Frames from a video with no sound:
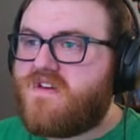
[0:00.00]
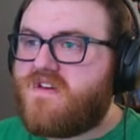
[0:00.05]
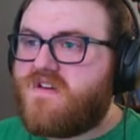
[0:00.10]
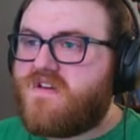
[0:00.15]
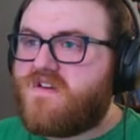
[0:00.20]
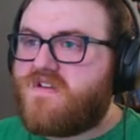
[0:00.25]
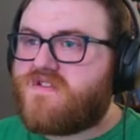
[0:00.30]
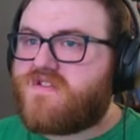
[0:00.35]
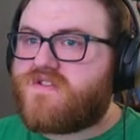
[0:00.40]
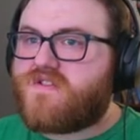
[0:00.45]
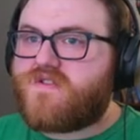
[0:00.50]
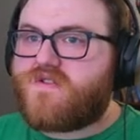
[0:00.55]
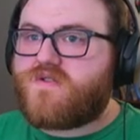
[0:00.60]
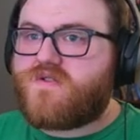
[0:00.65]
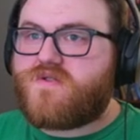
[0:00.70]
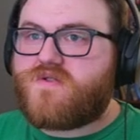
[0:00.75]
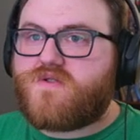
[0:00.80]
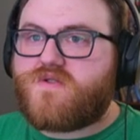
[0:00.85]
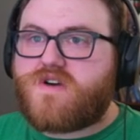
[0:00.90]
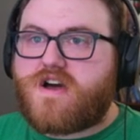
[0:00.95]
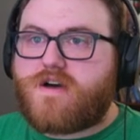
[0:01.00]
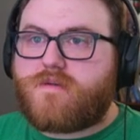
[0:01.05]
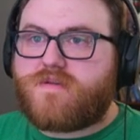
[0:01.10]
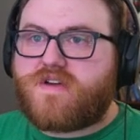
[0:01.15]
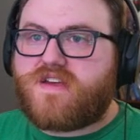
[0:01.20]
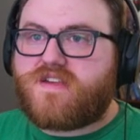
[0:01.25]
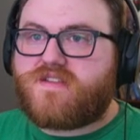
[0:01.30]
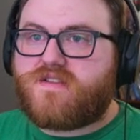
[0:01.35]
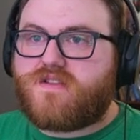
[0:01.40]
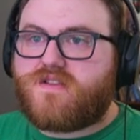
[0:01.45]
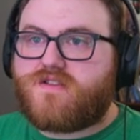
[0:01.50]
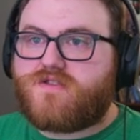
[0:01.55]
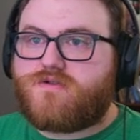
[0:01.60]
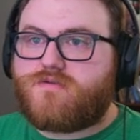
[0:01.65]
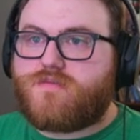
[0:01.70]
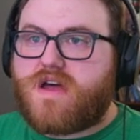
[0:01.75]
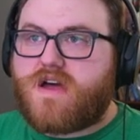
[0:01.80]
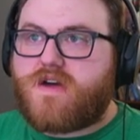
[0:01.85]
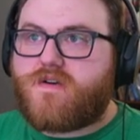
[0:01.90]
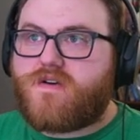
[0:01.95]
So Oppy's a little
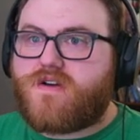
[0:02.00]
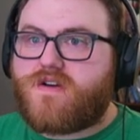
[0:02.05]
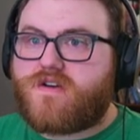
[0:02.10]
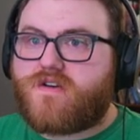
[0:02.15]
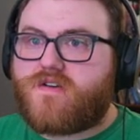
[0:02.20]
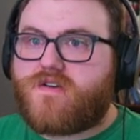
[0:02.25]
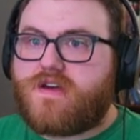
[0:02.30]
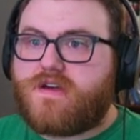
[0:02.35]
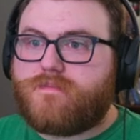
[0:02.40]
power that. hungry.